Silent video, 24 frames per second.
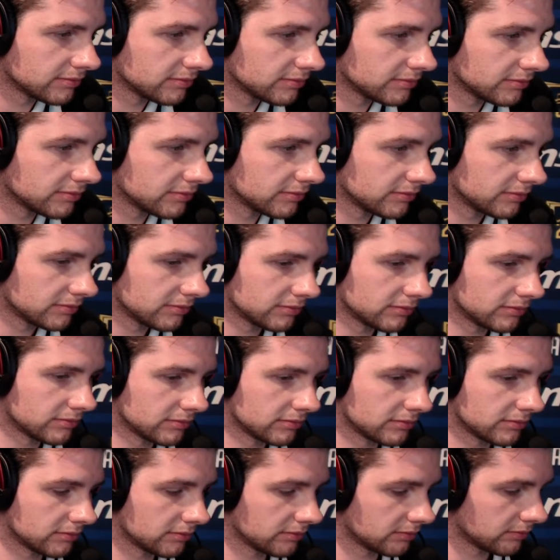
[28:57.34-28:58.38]

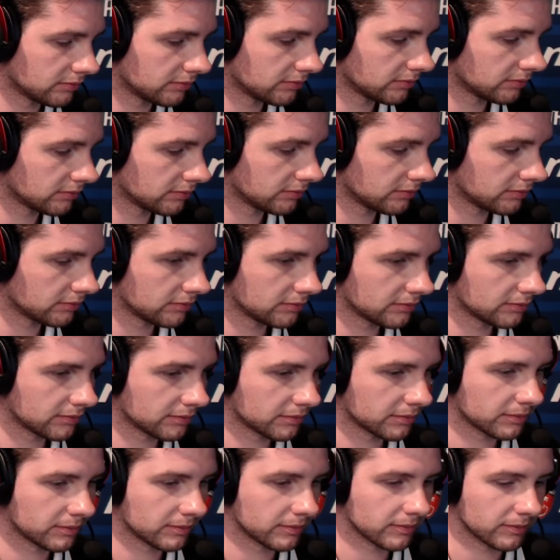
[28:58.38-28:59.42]

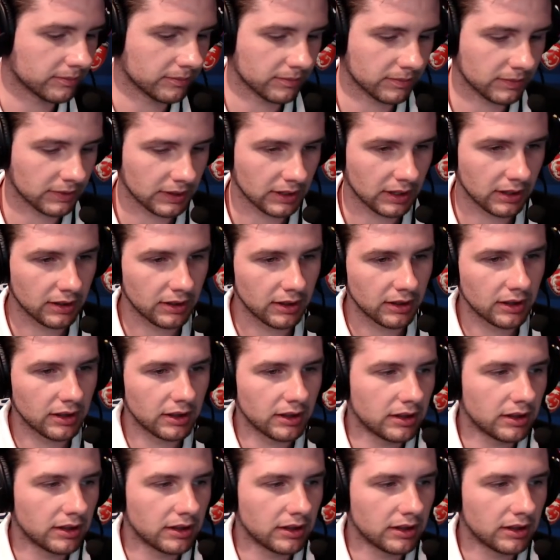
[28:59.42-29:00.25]
[no speech]